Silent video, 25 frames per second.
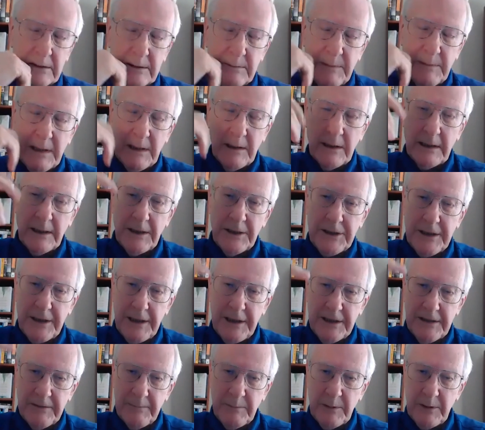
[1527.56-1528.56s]
been a lot of
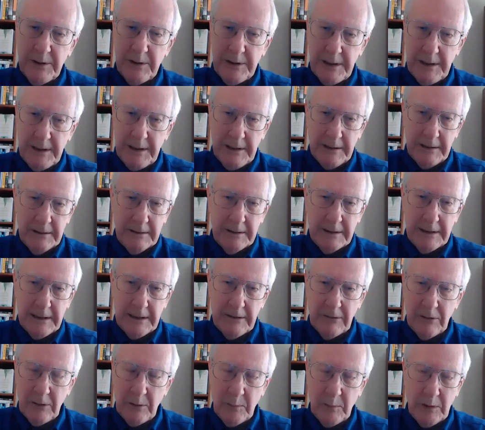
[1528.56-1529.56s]
change of personnel.
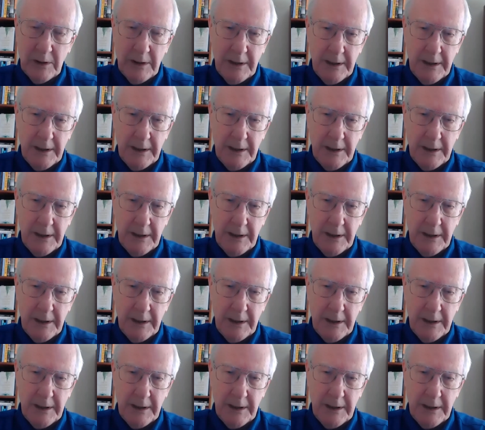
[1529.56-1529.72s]
Sarah O'Brien